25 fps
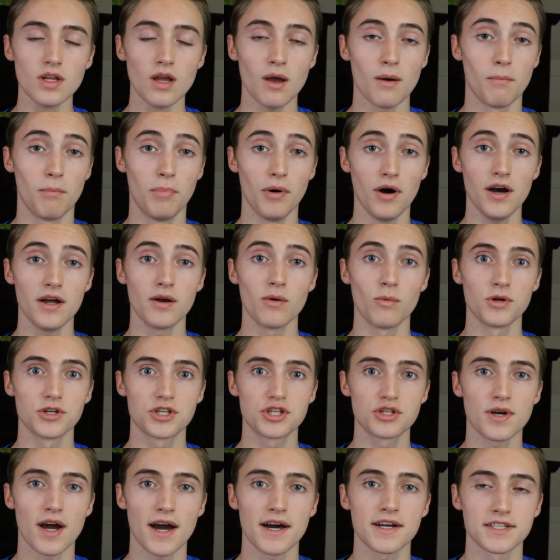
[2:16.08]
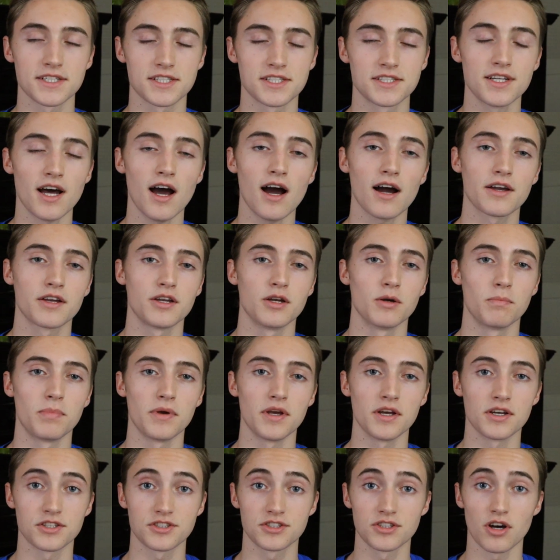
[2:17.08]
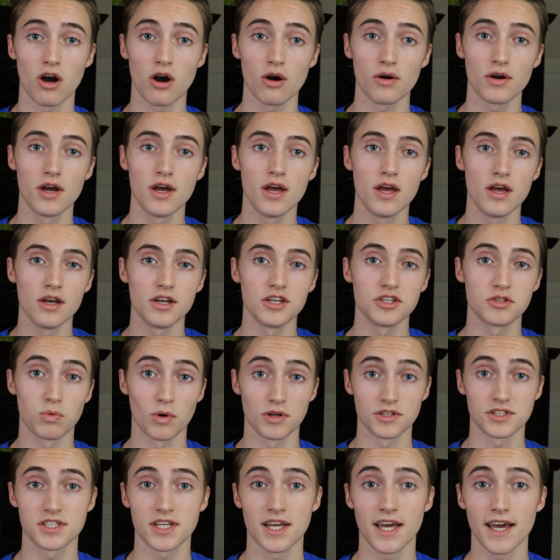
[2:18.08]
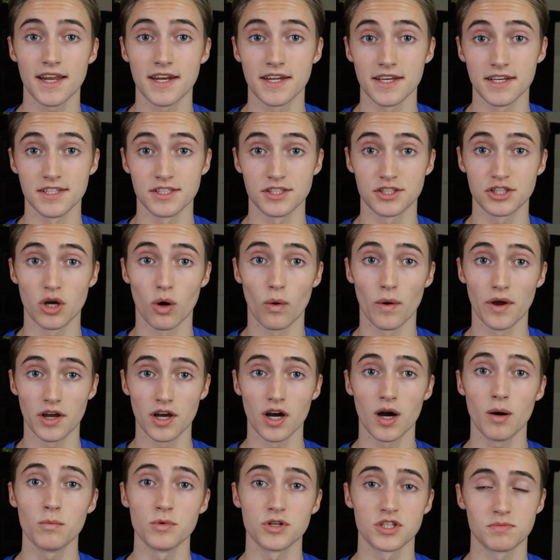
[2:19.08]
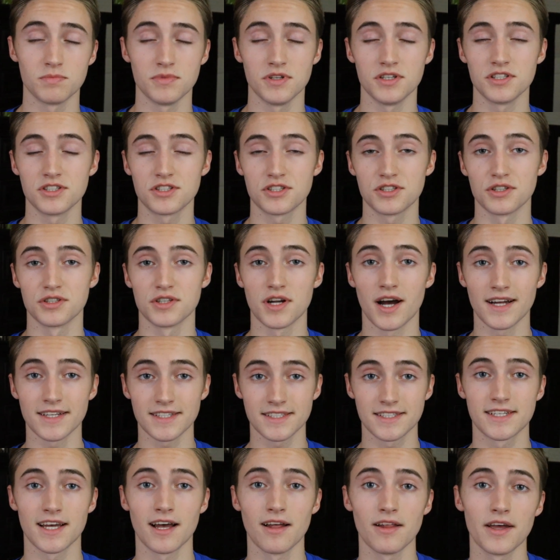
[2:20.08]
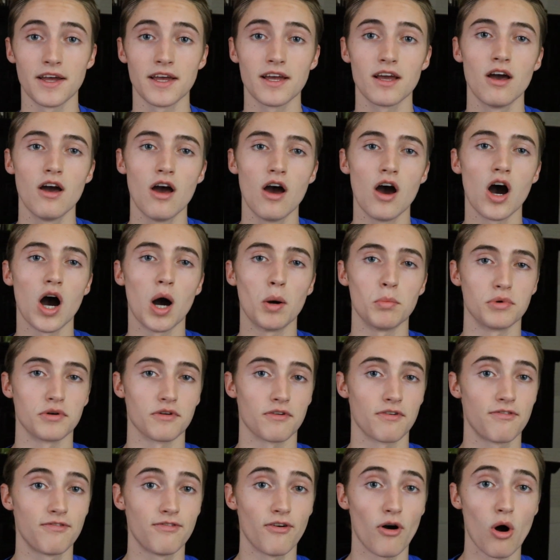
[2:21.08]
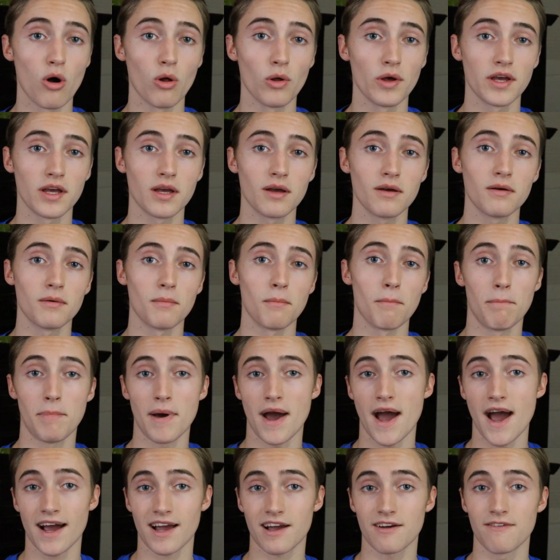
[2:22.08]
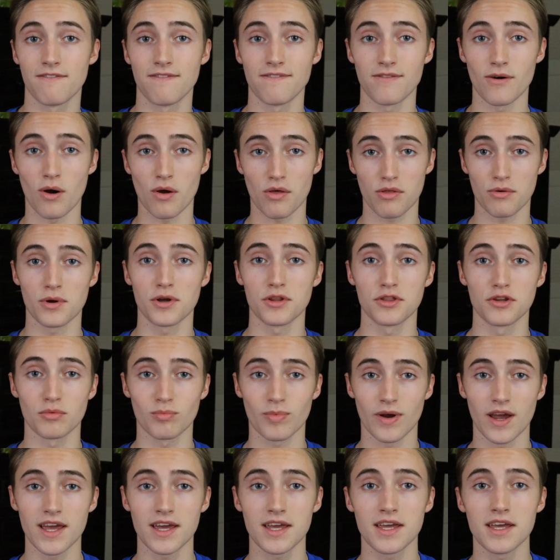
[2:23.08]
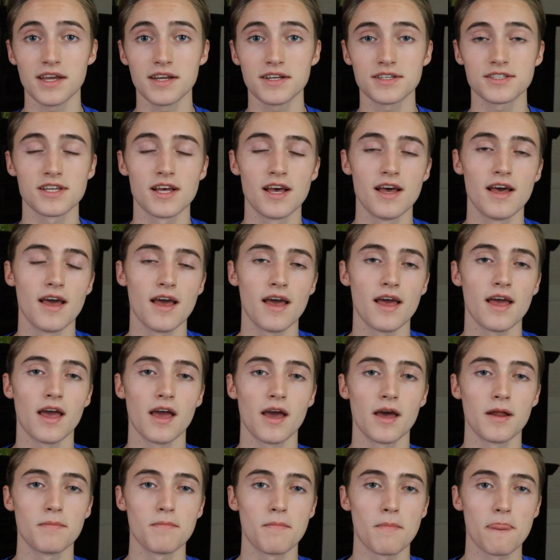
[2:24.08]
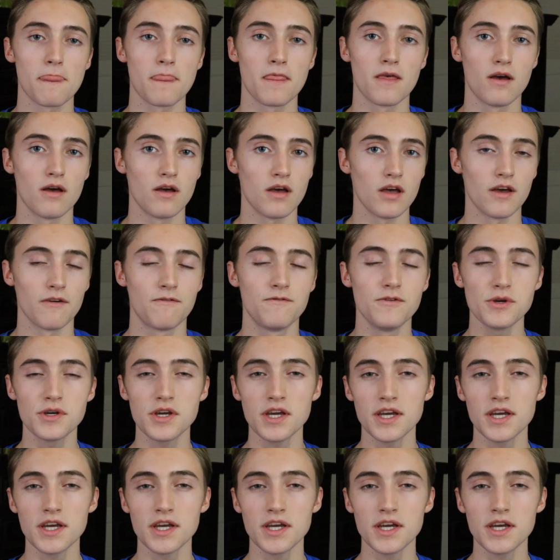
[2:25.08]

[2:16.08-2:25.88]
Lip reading: But once you're out of stock, your BSR is, once again, it's going up, which means you're not selling. You're falling back farther in the rankings. And if